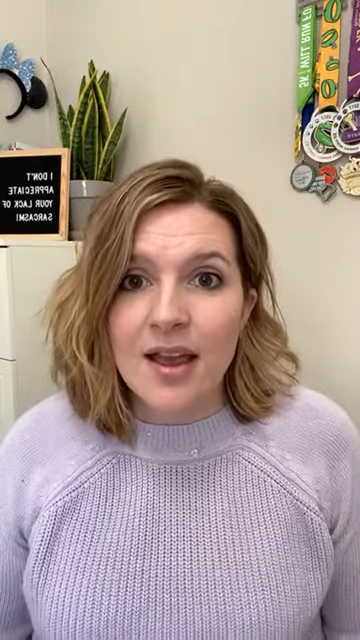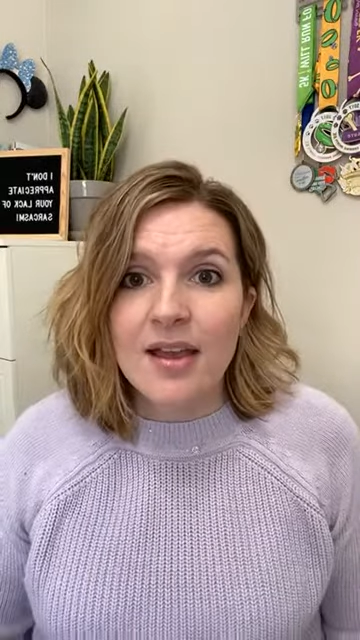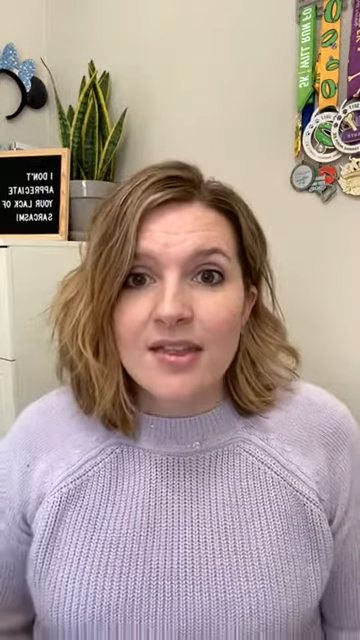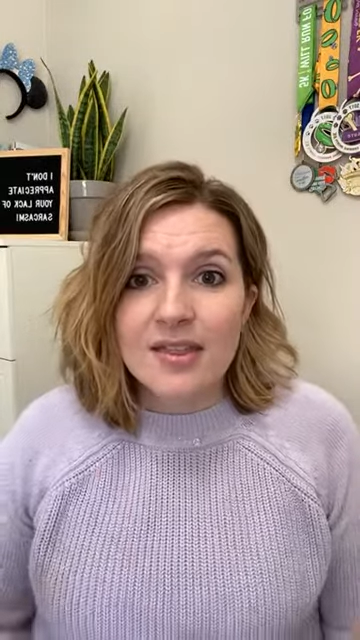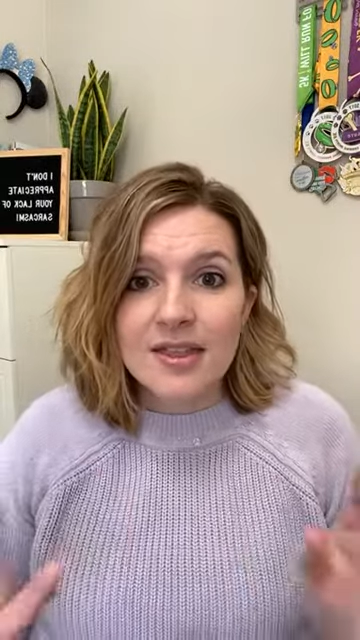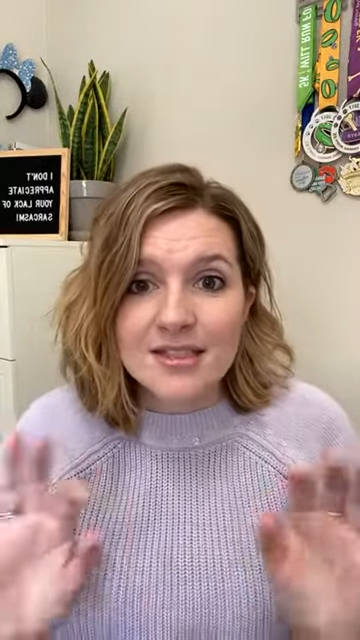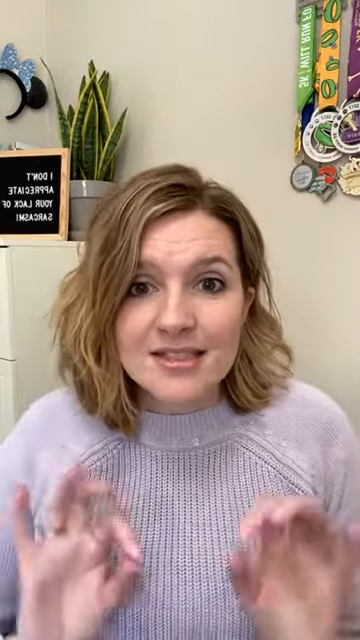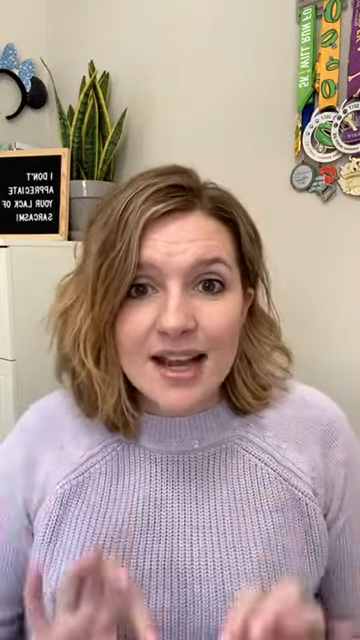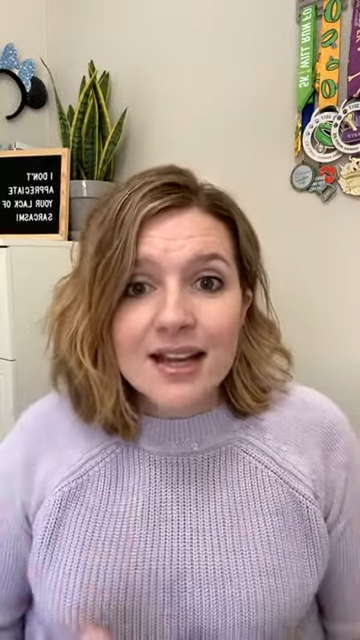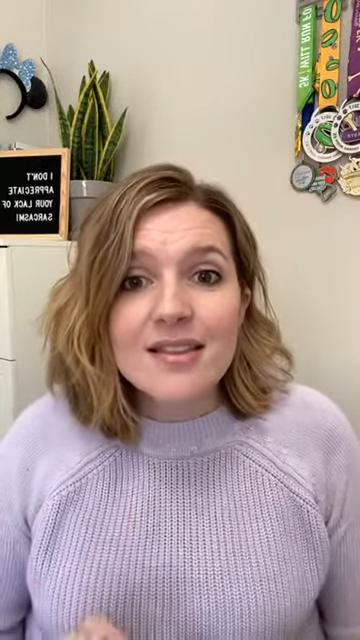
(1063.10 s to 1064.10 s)
The
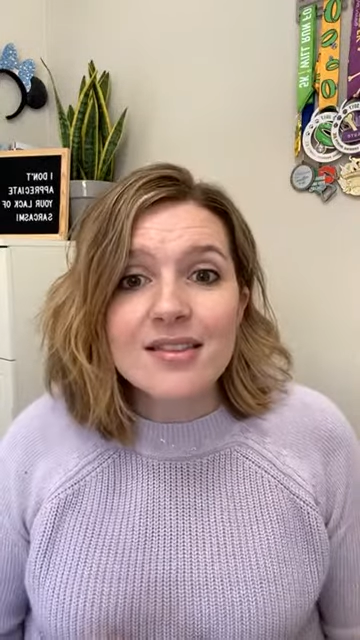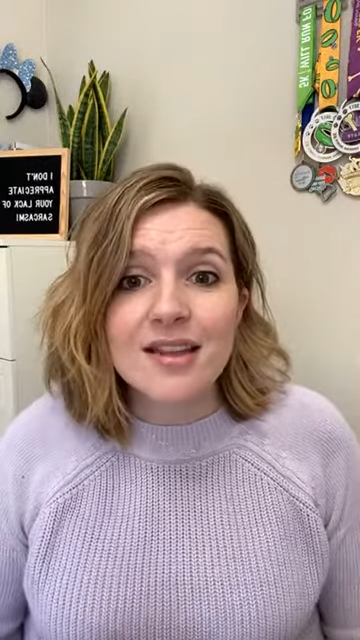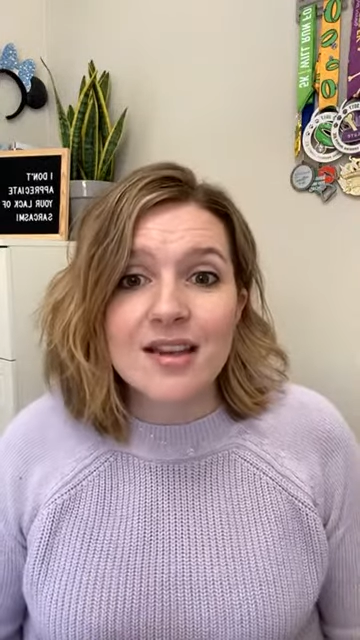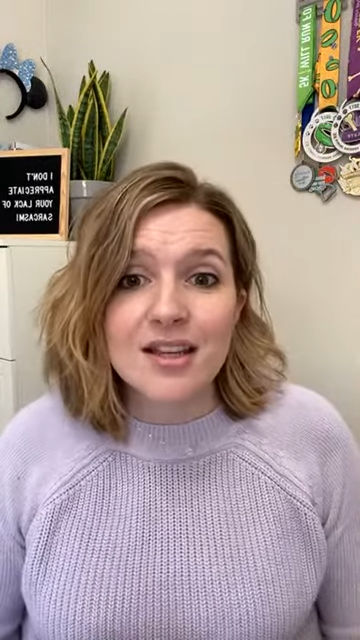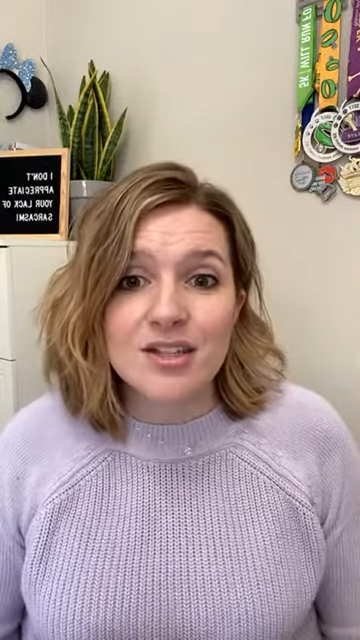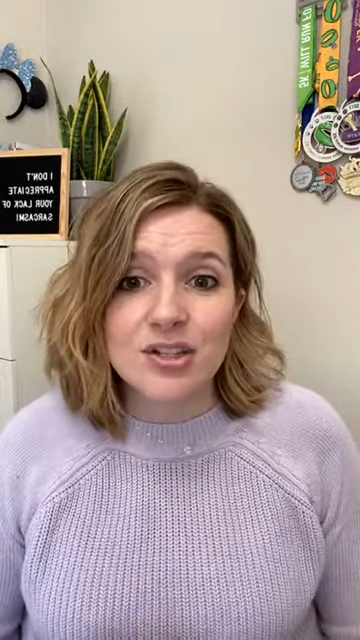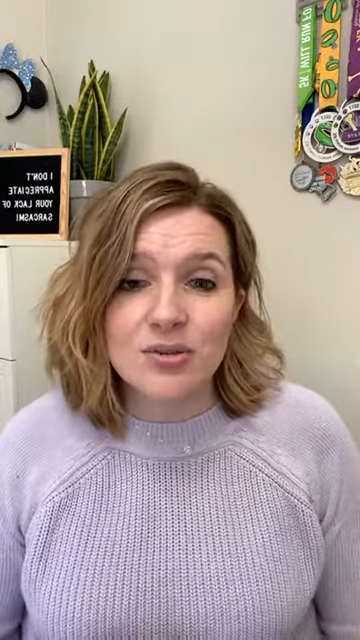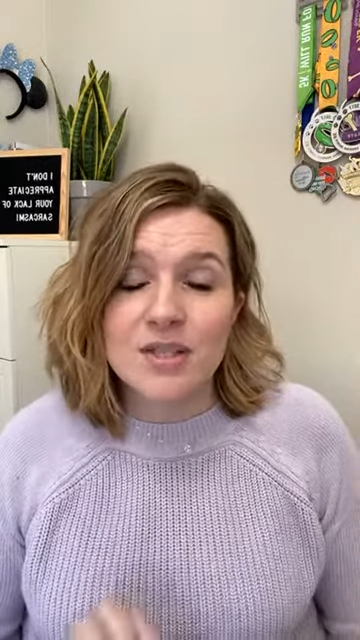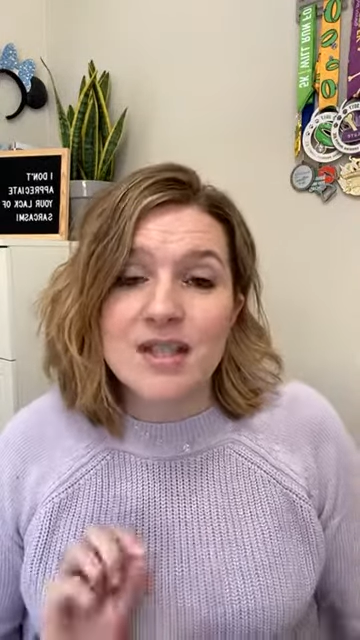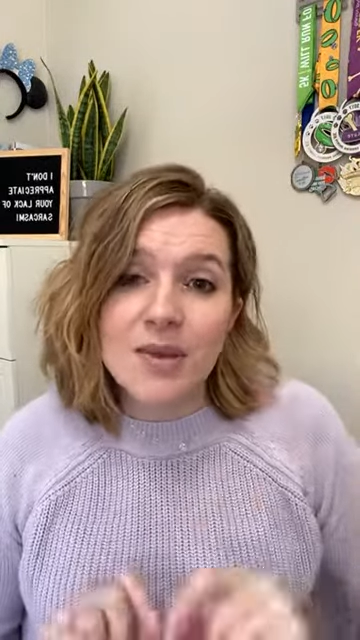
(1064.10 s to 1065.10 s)
second thing I do
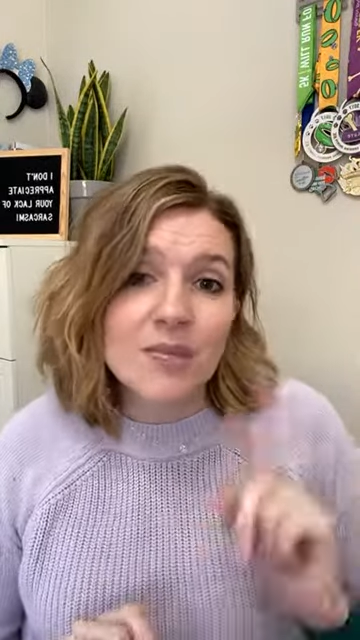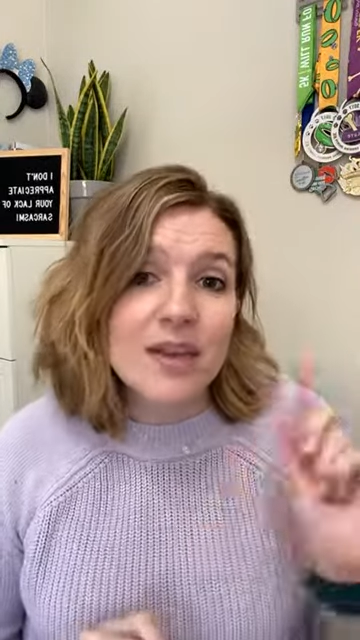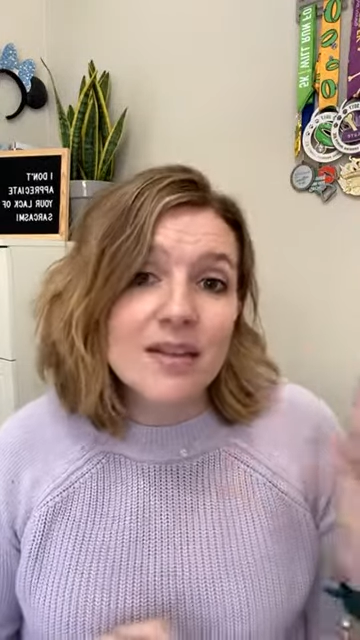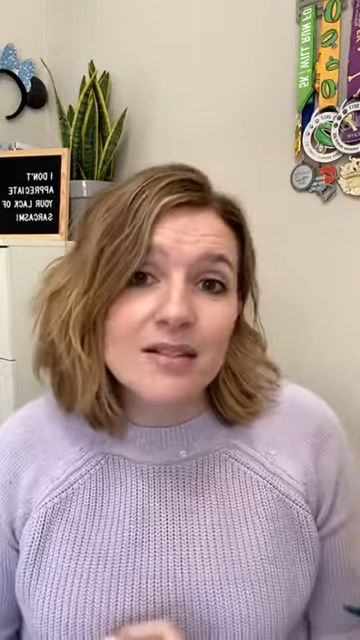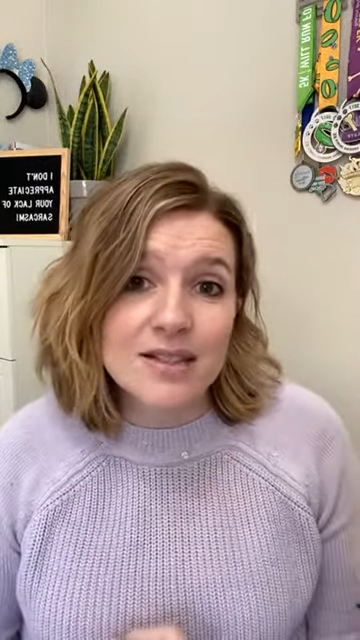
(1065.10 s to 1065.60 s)
is I immediately